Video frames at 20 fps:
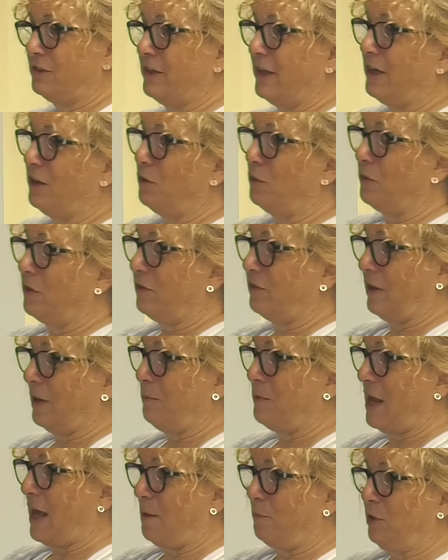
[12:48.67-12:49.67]
they do the
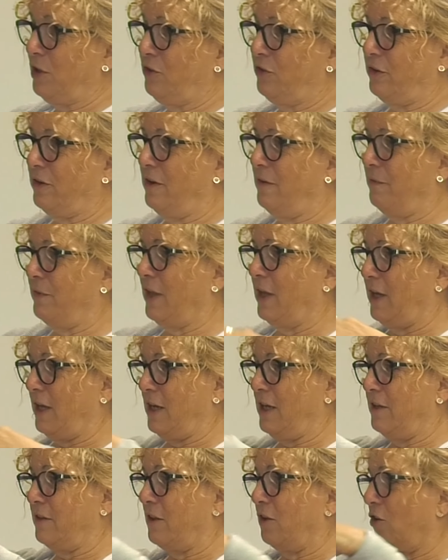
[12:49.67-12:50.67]
same damage. They
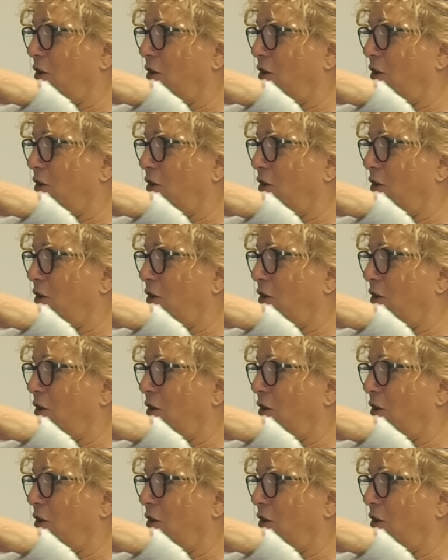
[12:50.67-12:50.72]
eat the